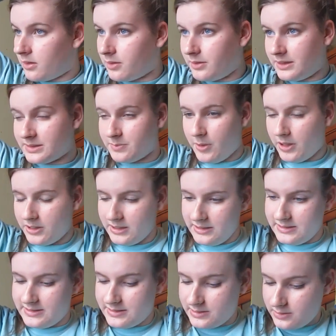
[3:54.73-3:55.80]
This bun
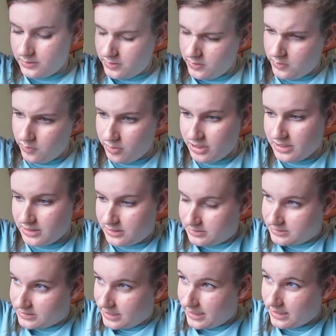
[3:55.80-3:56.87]
needs to be
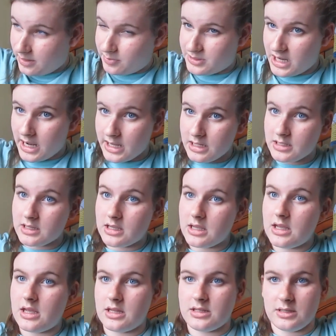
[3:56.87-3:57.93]
tied up tight
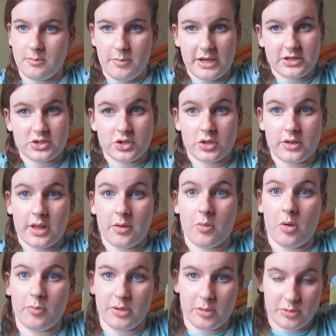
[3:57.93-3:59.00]
and make sure that it
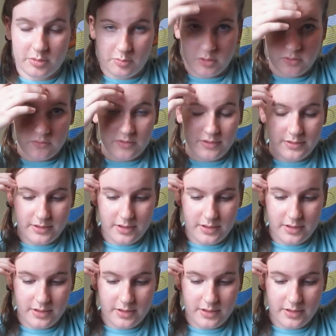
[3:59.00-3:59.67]
won't be able to move.